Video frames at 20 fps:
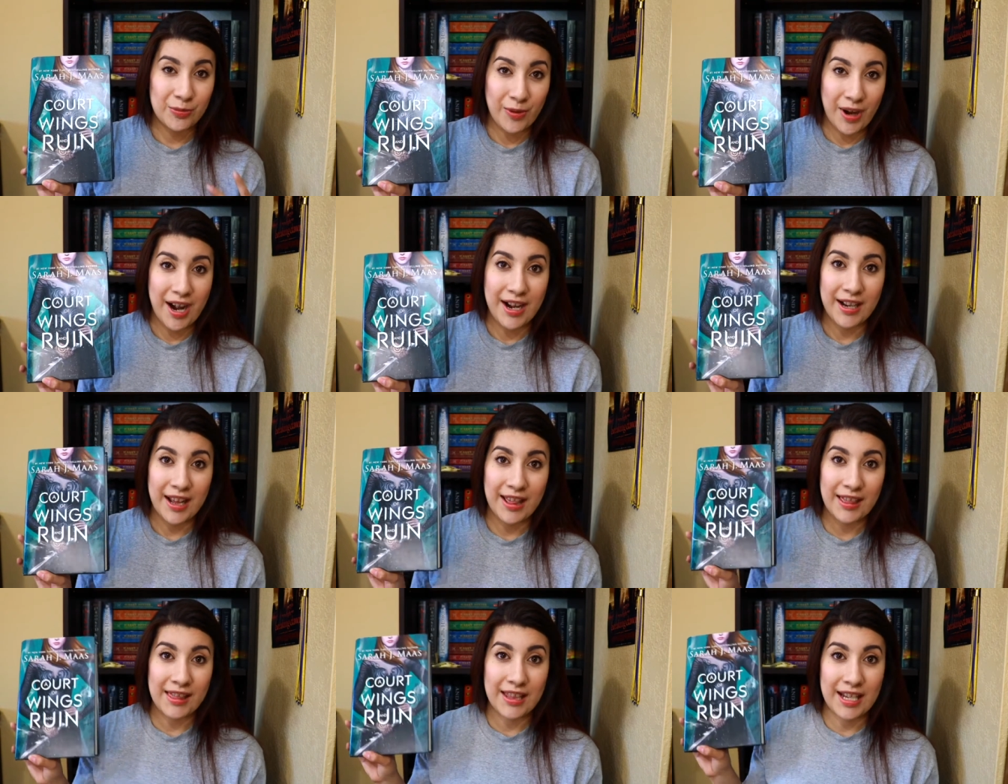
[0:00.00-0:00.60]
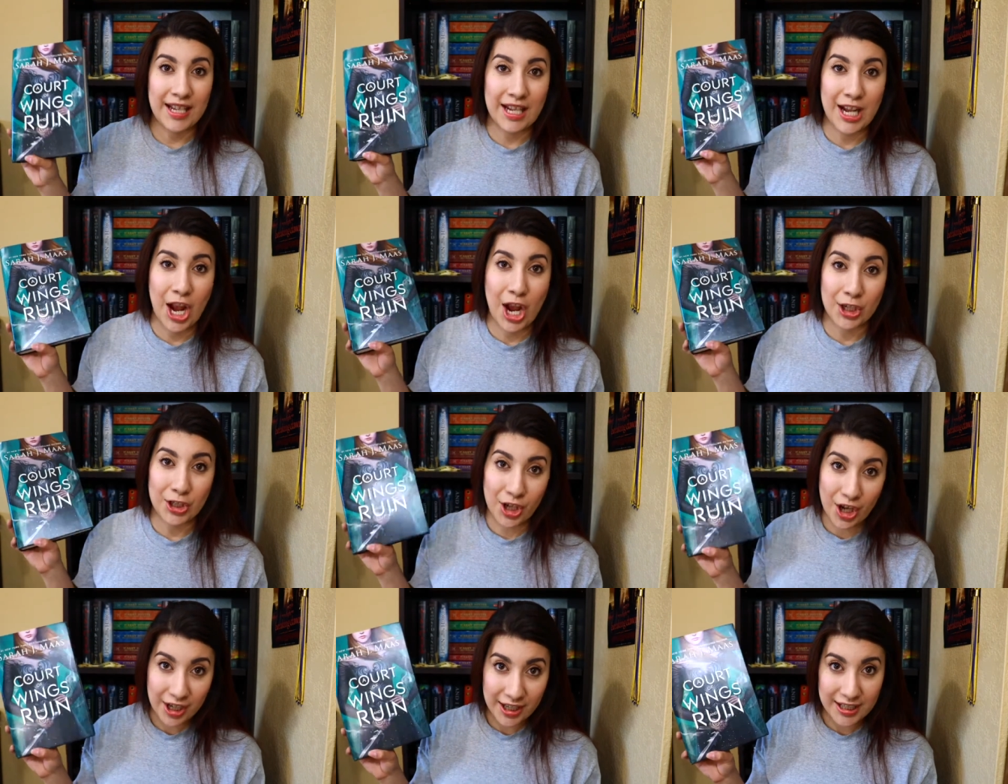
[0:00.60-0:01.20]
read the
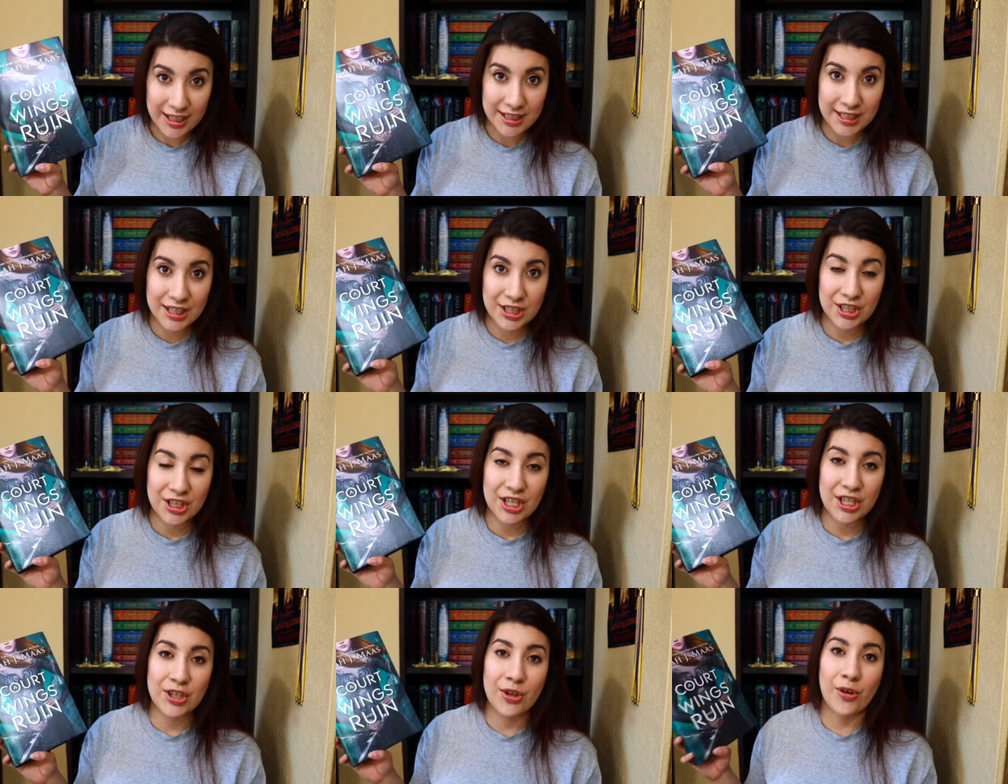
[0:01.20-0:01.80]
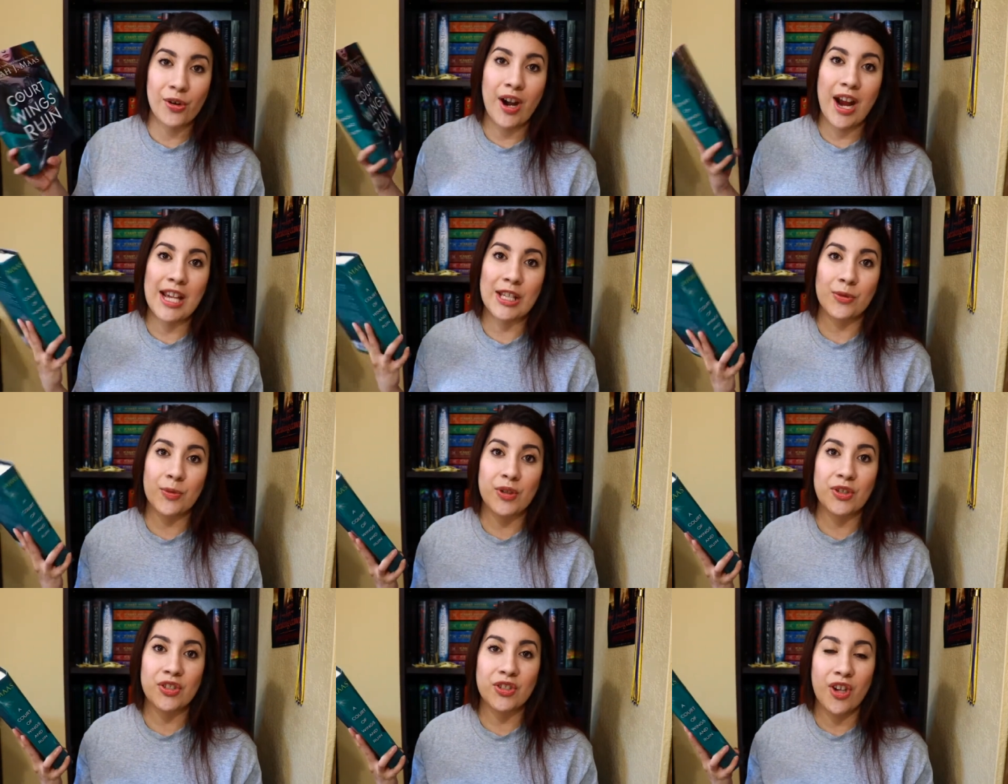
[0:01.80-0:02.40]
Target edition or I
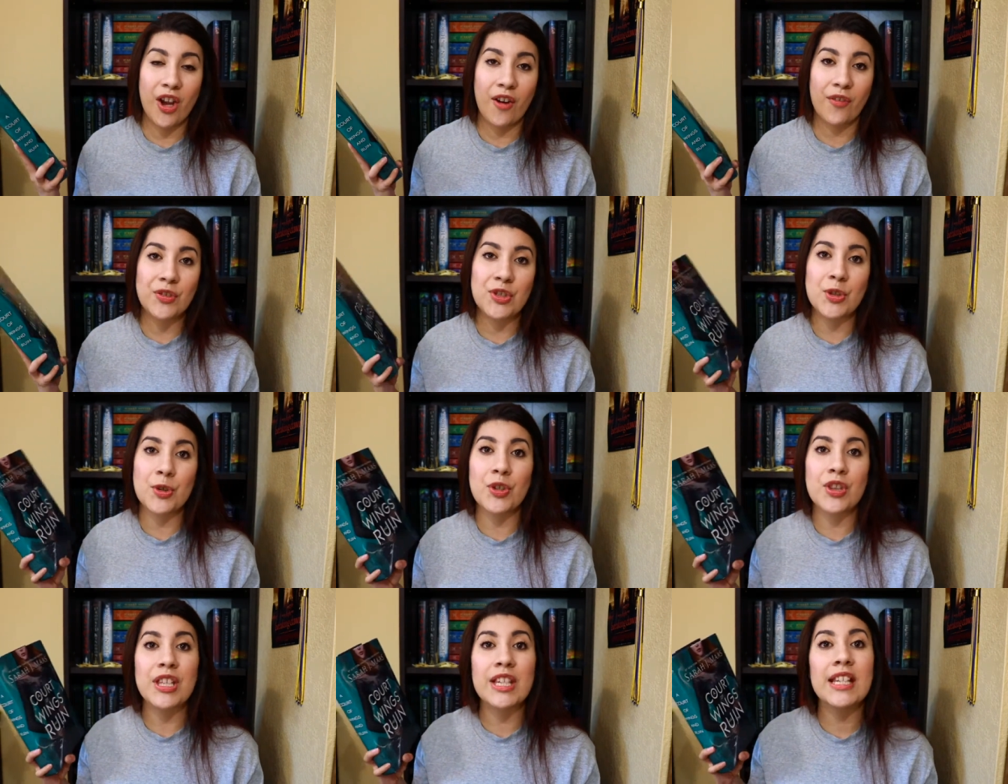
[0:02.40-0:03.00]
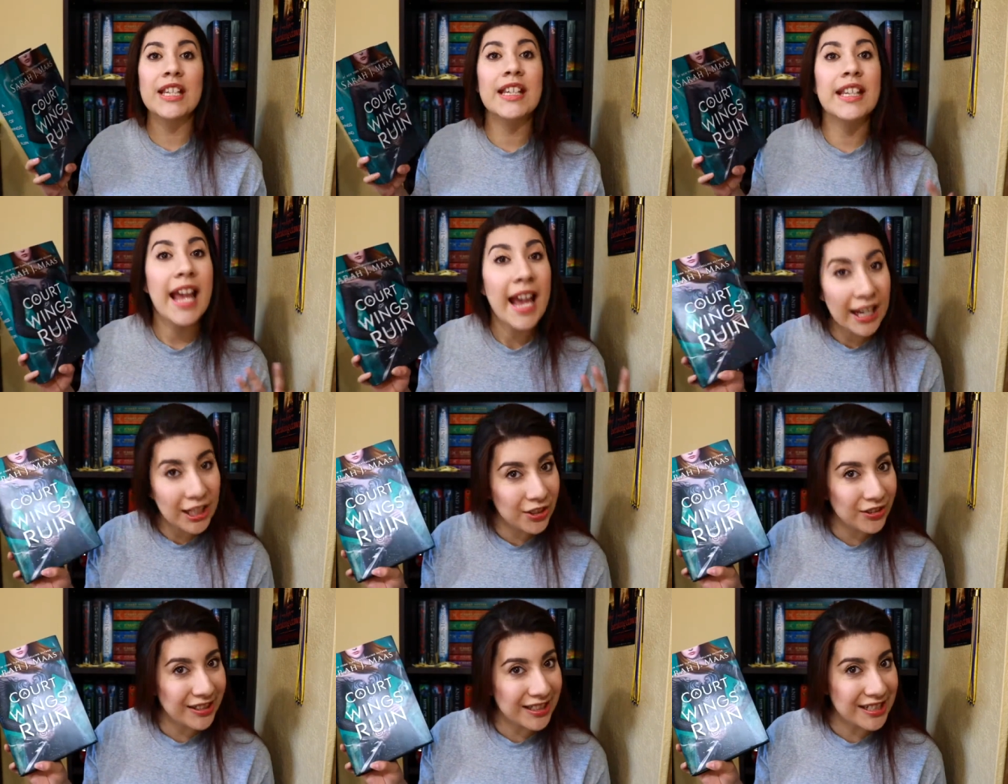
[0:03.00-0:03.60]
switched off to the
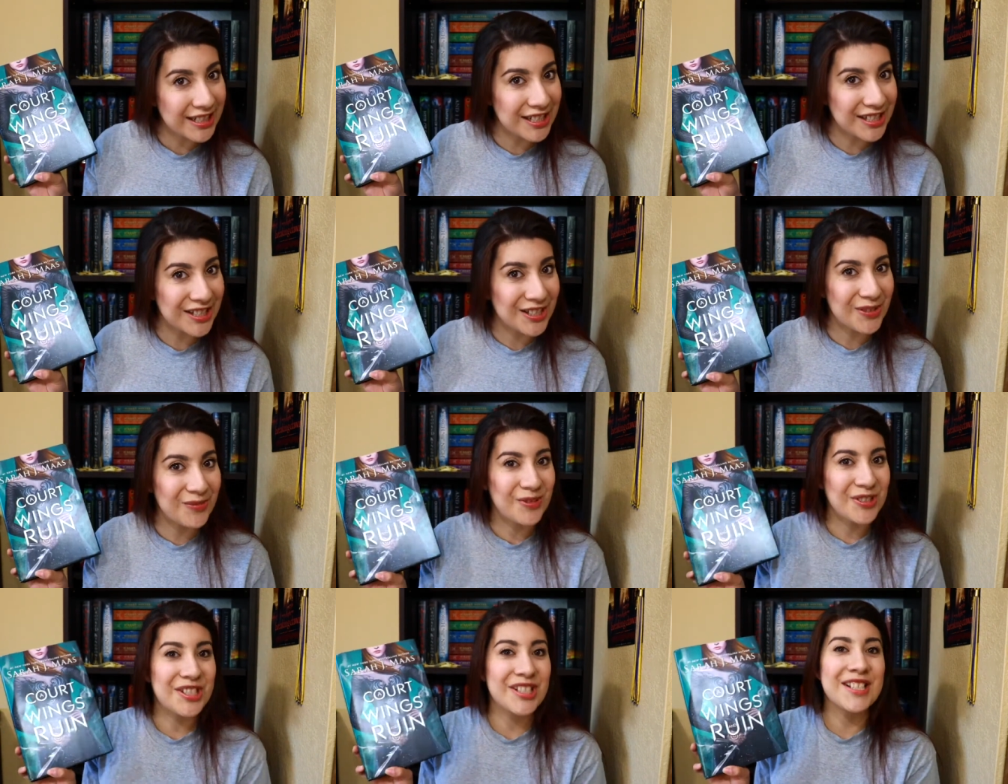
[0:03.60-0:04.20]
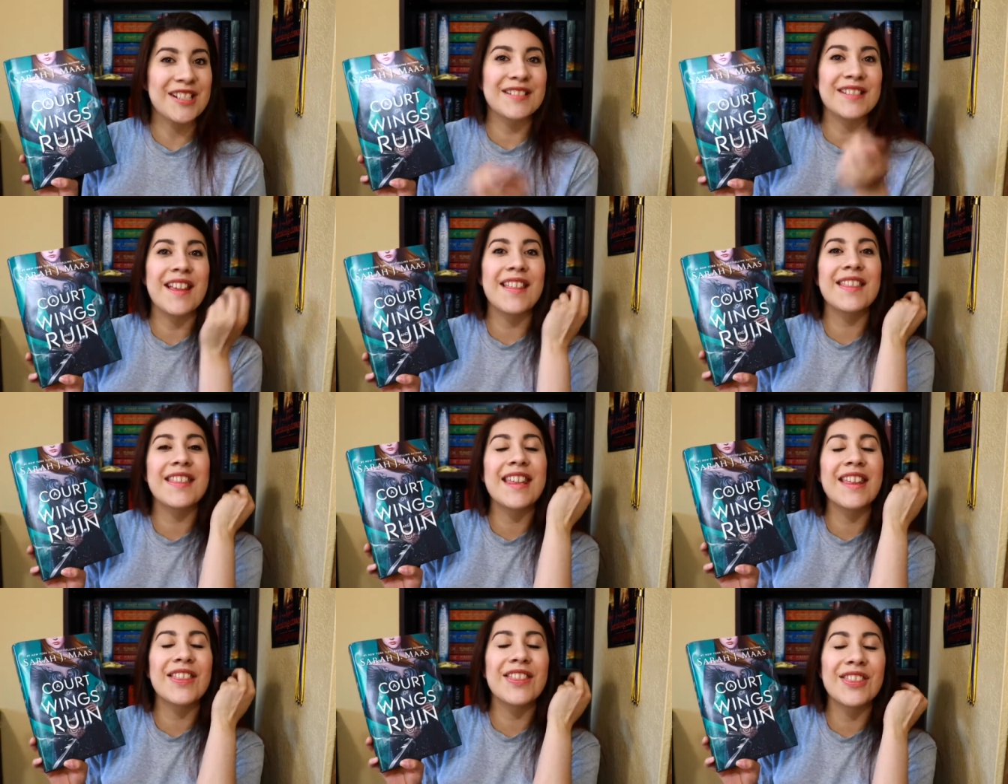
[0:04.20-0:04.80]
Kindle edition, which is
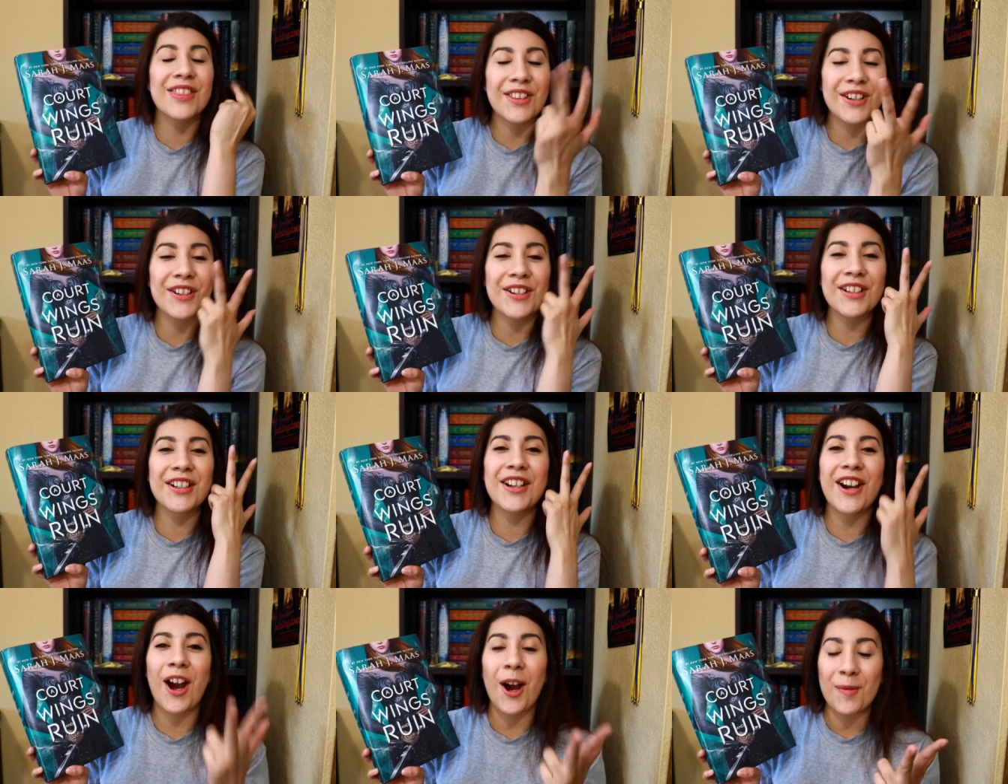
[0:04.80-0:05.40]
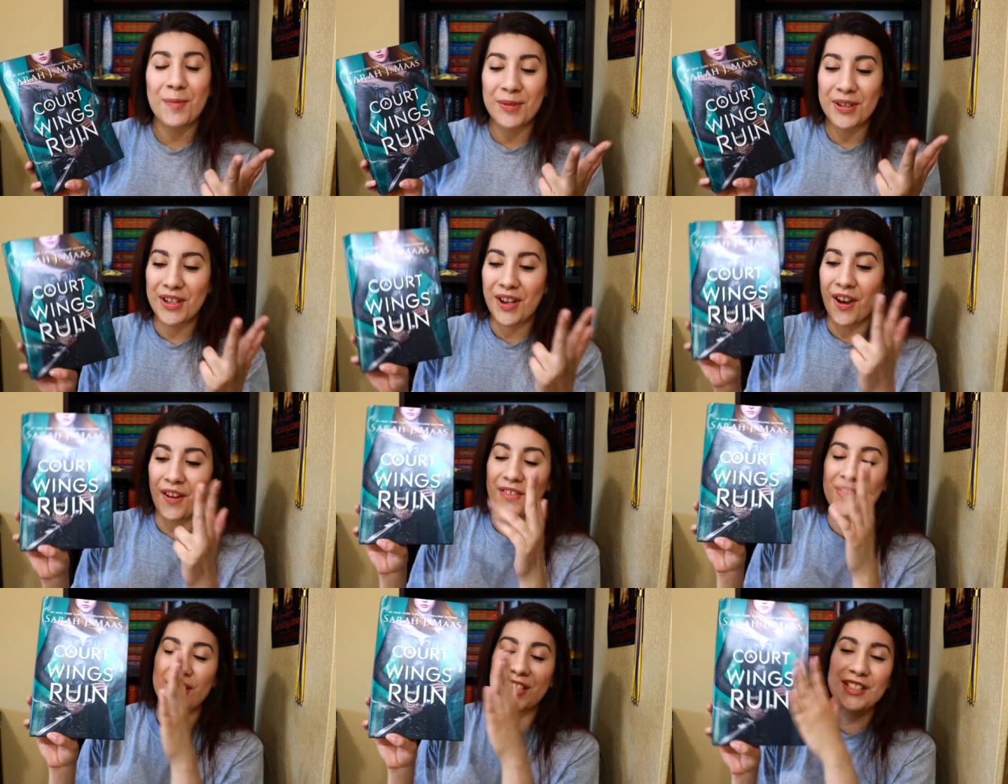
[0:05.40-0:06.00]
the third copy
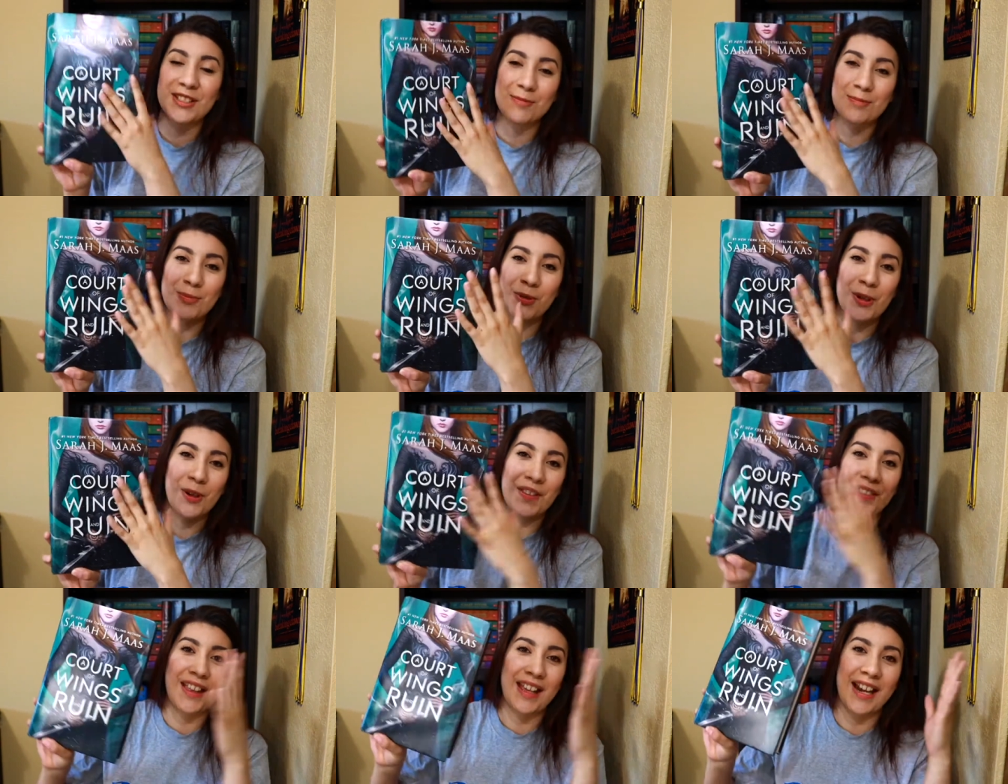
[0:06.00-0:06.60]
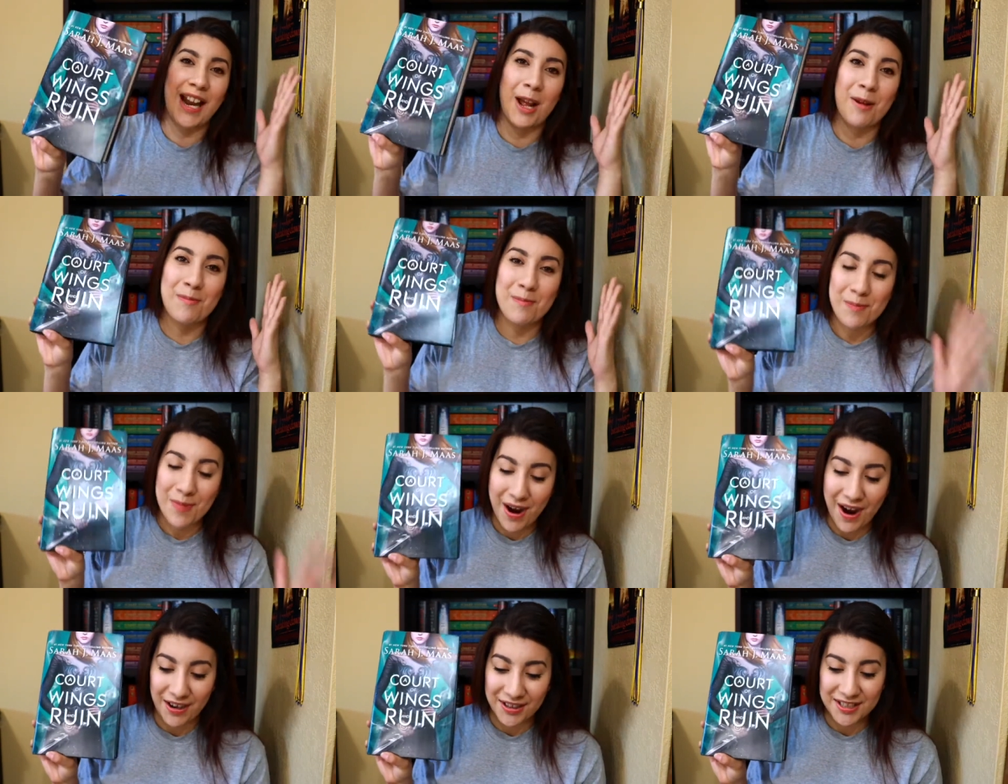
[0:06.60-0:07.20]
of this book that I
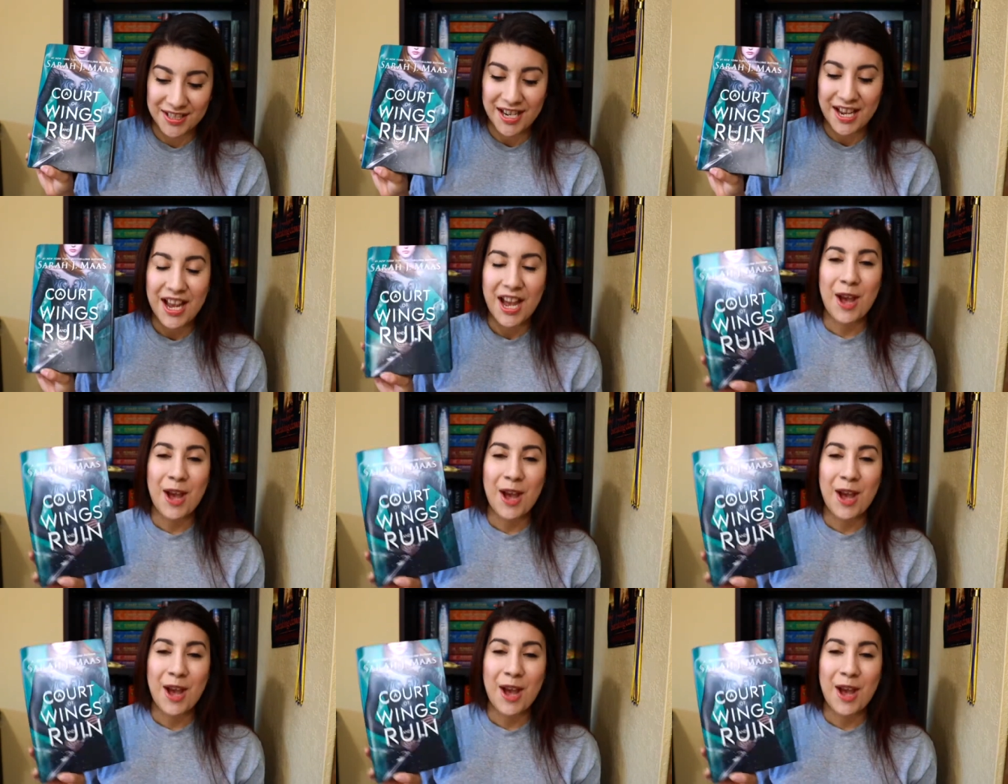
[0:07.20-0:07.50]
bought